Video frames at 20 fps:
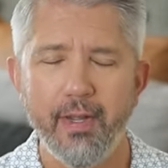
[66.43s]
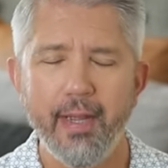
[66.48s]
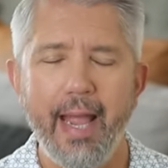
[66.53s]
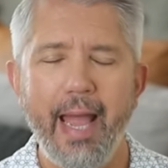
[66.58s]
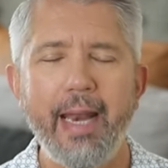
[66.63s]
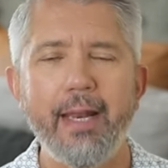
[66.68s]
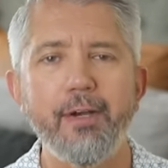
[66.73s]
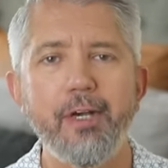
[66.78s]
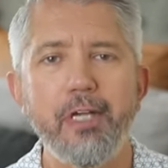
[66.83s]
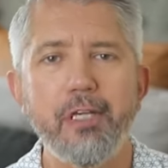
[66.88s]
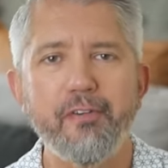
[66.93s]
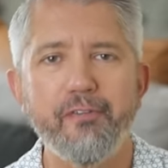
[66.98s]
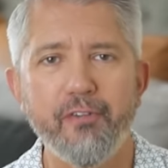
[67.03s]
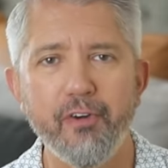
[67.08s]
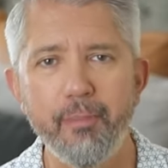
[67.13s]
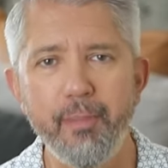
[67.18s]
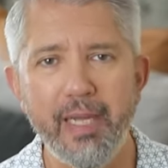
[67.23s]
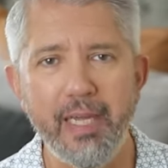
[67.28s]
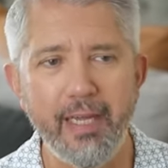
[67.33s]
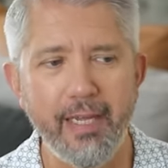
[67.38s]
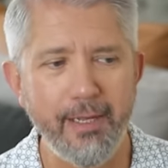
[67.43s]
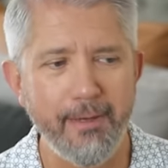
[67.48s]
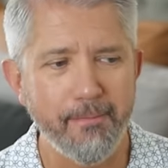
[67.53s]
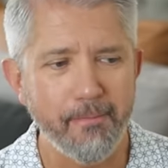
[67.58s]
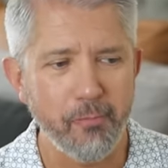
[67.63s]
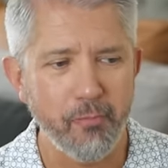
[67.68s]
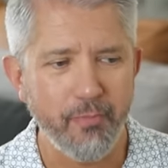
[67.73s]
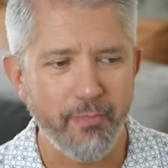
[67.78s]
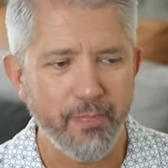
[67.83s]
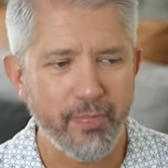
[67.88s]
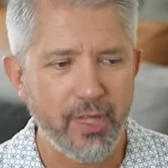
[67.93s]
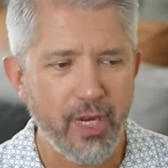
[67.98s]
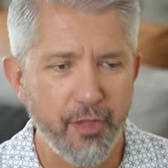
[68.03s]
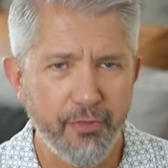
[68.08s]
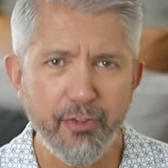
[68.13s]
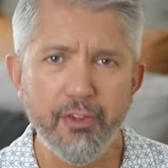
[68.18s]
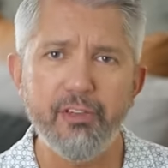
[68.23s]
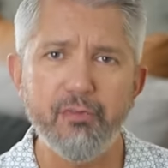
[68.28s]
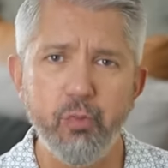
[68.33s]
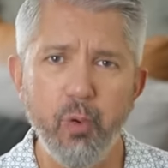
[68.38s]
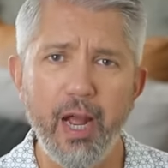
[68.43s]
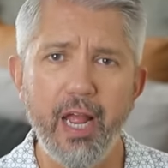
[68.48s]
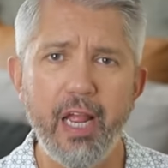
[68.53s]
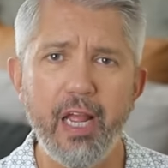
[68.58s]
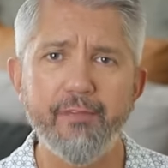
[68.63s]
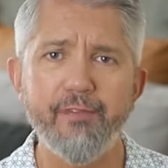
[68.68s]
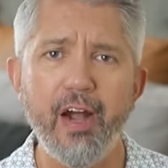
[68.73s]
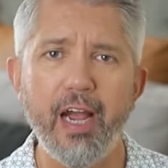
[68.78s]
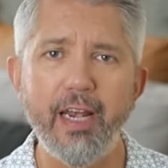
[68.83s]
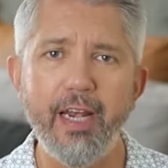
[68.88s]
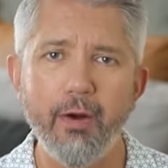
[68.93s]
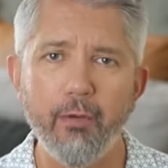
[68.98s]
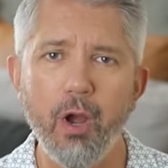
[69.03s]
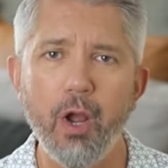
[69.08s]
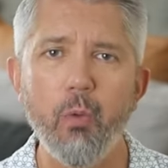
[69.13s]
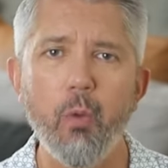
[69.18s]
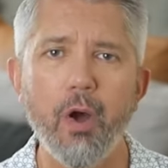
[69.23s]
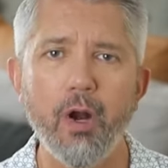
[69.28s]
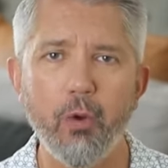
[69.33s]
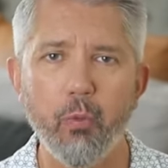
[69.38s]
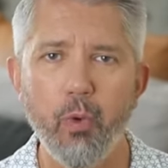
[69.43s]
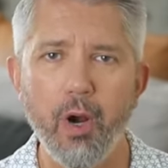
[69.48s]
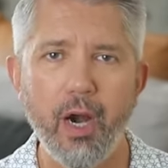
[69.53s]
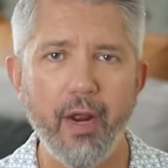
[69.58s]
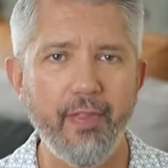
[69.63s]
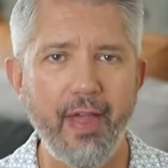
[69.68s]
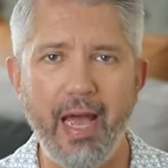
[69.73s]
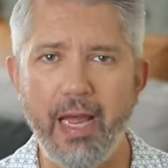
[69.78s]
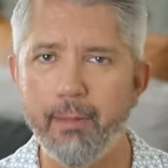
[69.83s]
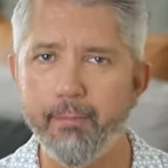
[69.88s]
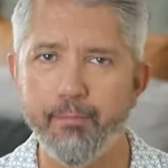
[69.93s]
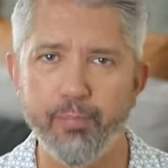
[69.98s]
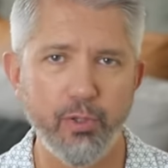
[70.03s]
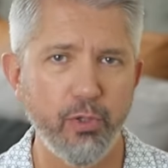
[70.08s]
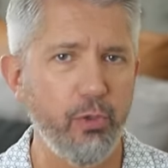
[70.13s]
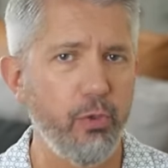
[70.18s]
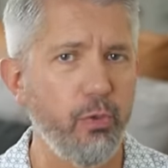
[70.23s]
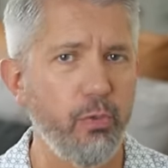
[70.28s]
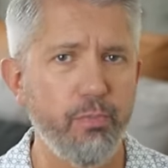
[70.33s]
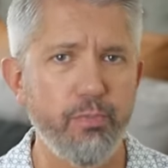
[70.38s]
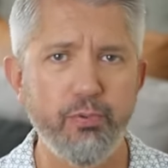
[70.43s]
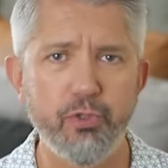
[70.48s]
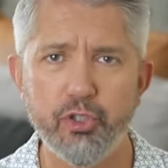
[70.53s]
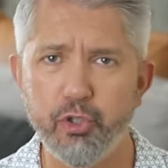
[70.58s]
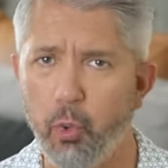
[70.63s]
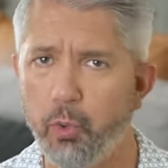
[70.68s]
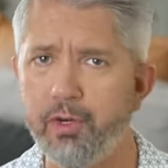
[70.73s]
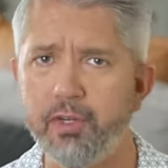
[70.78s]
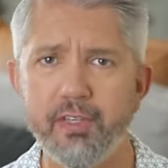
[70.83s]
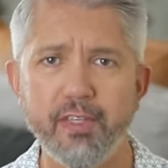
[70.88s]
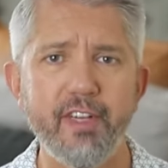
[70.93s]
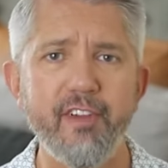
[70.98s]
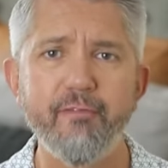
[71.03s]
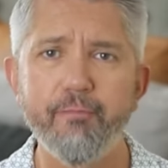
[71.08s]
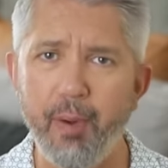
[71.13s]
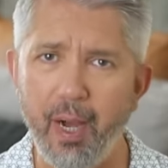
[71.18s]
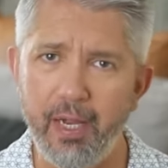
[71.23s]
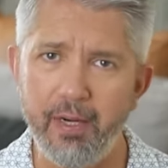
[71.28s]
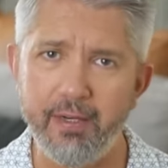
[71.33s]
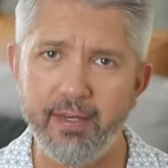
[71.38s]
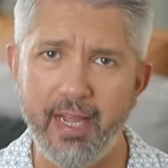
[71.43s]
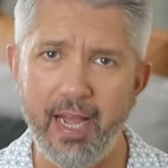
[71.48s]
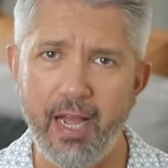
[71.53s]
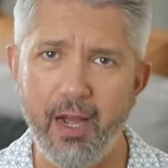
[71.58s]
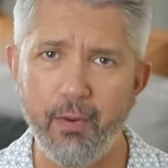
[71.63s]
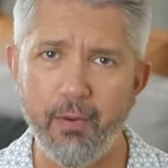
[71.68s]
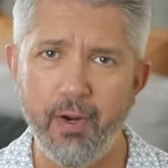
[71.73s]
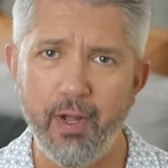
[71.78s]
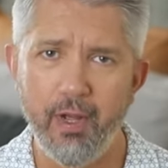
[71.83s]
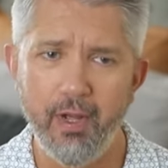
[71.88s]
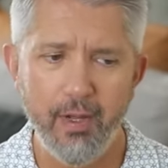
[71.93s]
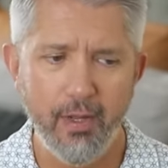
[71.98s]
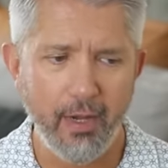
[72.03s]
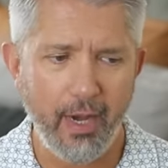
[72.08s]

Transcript: And at least for me, this way, if I know I wanna wear that blue short sleeve button down,